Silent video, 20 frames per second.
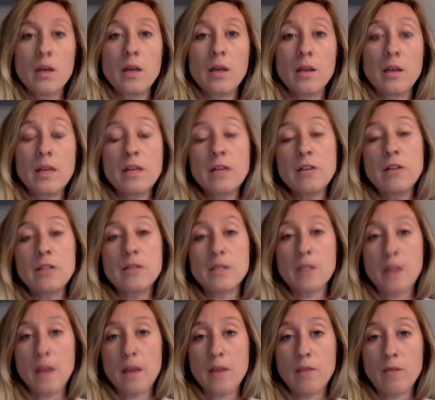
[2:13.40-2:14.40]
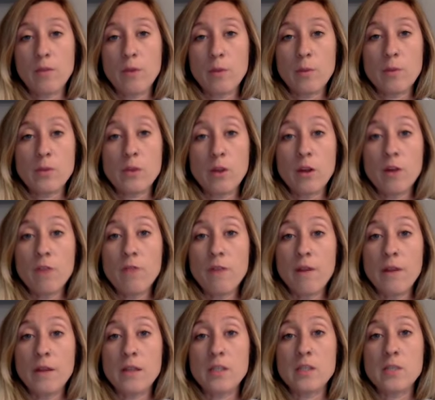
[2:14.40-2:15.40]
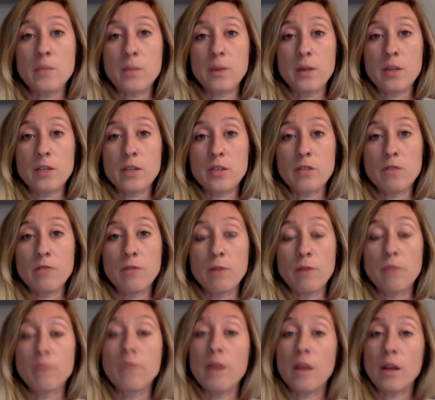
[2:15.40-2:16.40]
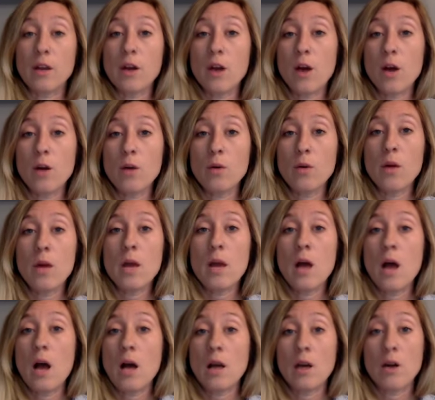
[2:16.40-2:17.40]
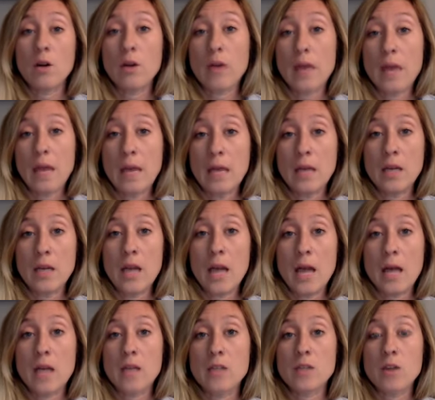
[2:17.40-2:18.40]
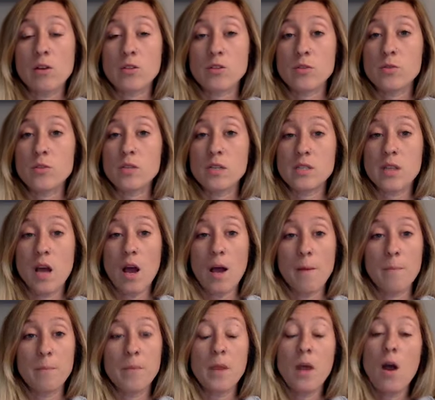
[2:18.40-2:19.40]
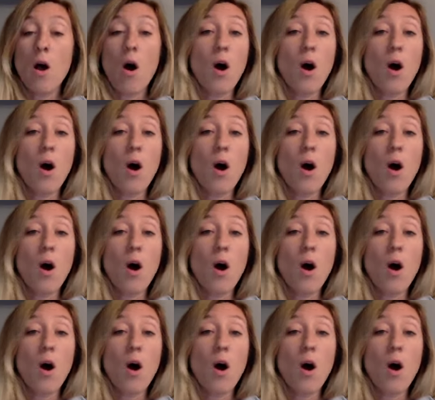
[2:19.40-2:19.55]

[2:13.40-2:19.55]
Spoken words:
Later in his life, Pissarro found inspiration from Van Gogh, Gauguin, and also Cézanne,